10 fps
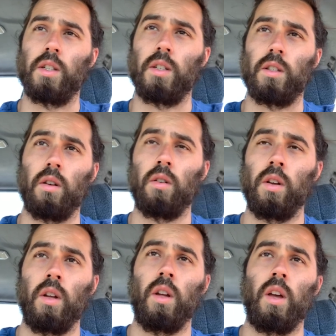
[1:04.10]
So
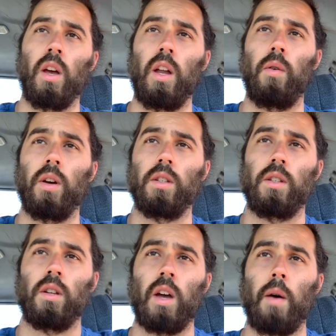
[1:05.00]
anyways,
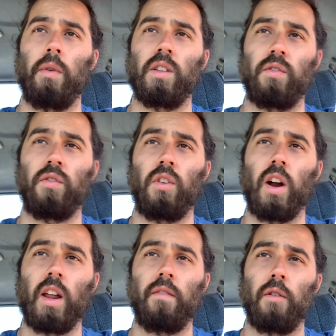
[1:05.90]
happy it's
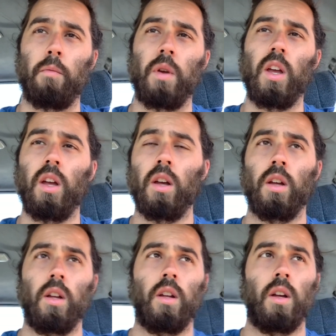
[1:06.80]
Friday for me.
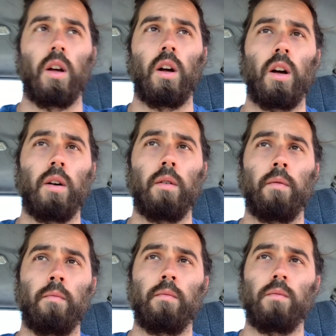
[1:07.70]

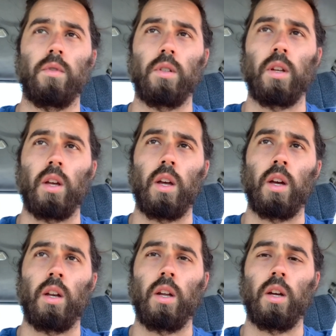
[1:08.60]
Um,
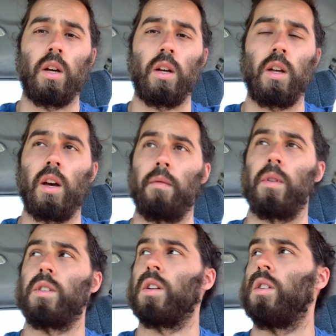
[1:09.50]
and uh, yeah,
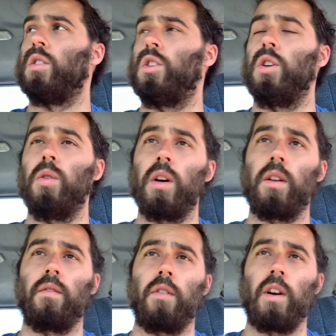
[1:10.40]
that's gonna do it
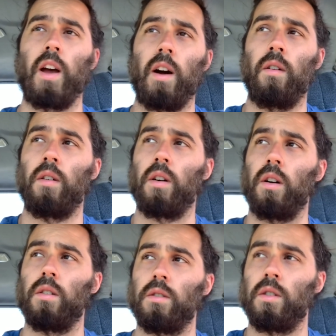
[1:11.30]
for now.
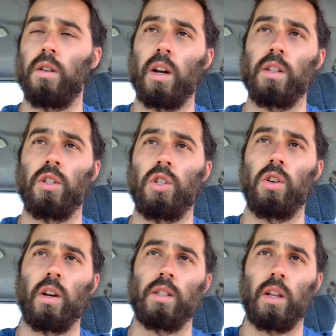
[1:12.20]
I'll see you guys and show
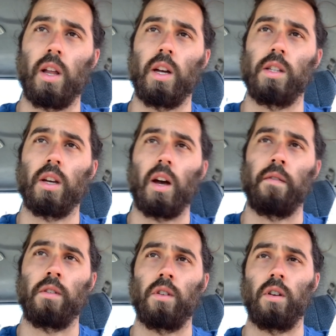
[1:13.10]
you guys the lights
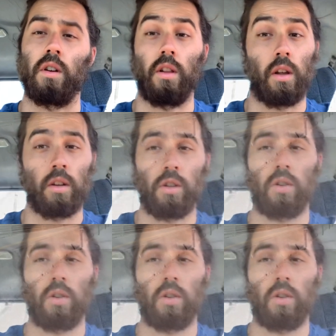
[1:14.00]
after lunch.